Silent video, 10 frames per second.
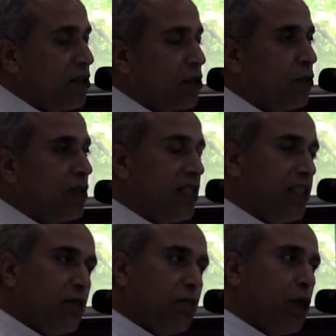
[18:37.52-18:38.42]
So is
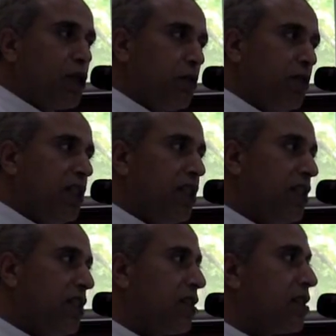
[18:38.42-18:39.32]
it possible
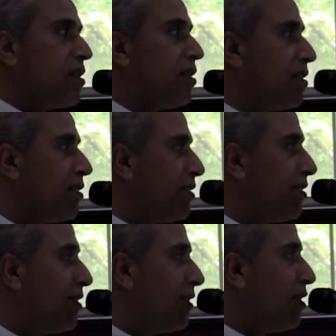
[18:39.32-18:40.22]
just
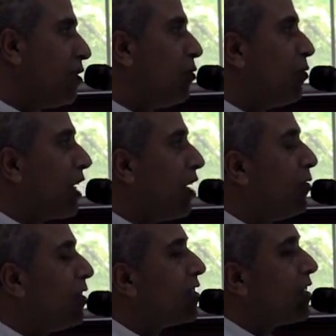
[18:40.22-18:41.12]
1
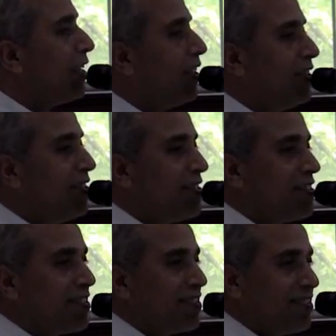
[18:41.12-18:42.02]
hour
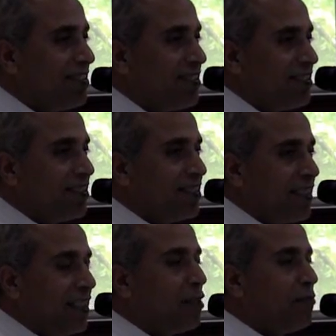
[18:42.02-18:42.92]
silence
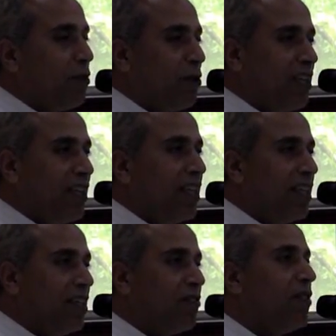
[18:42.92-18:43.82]
in the
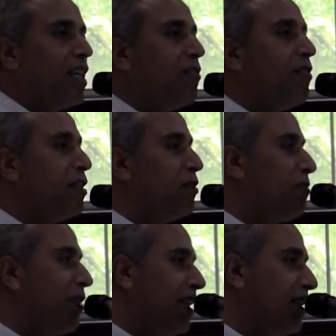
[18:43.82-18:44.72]
morning whenever you
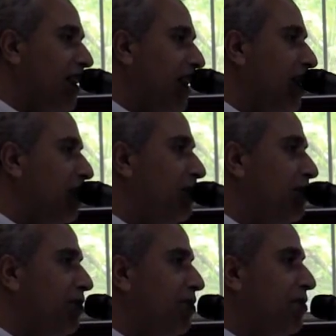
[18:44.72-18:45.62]
find time?
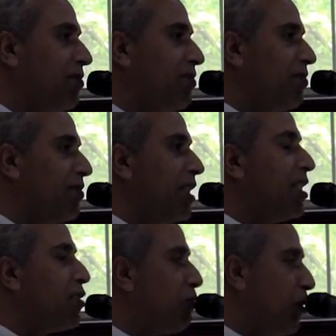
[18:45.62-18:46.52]

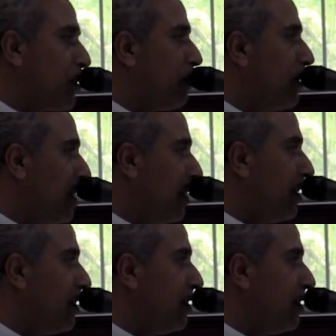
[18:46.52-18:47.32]
Is it possible?